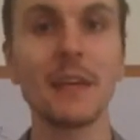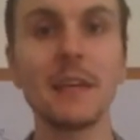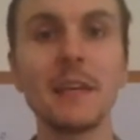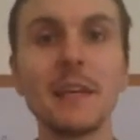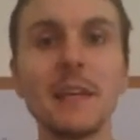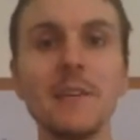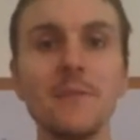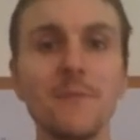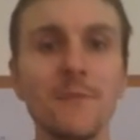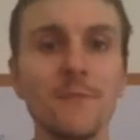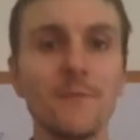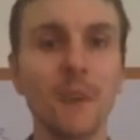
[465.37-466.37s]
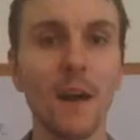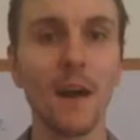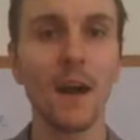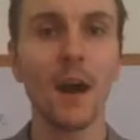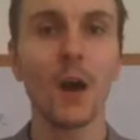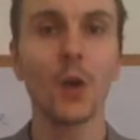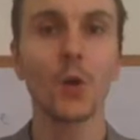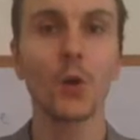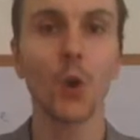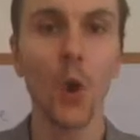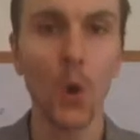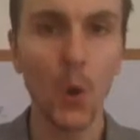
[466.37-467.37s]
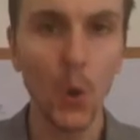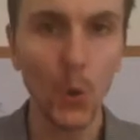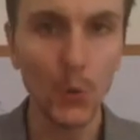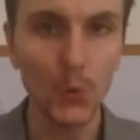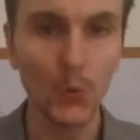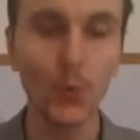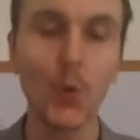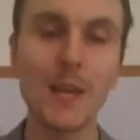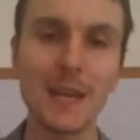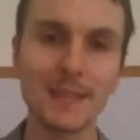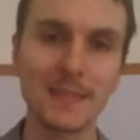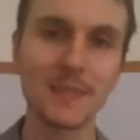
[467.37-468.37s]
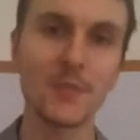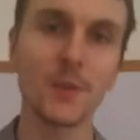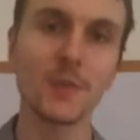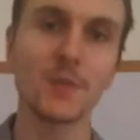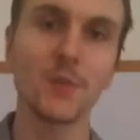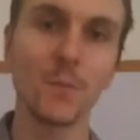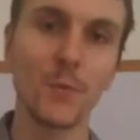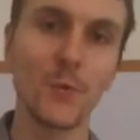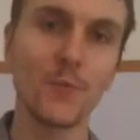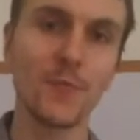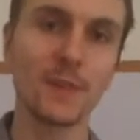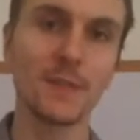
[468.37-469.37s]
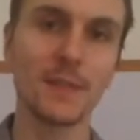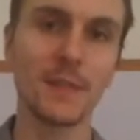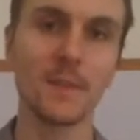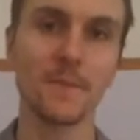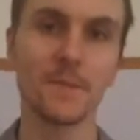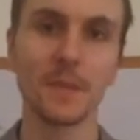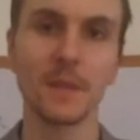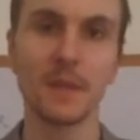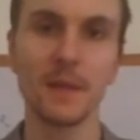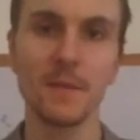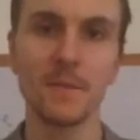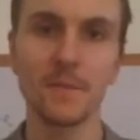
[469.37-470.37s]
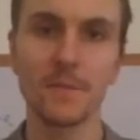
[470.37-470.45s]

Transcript: Il va rendre la situation plus facile. Okay?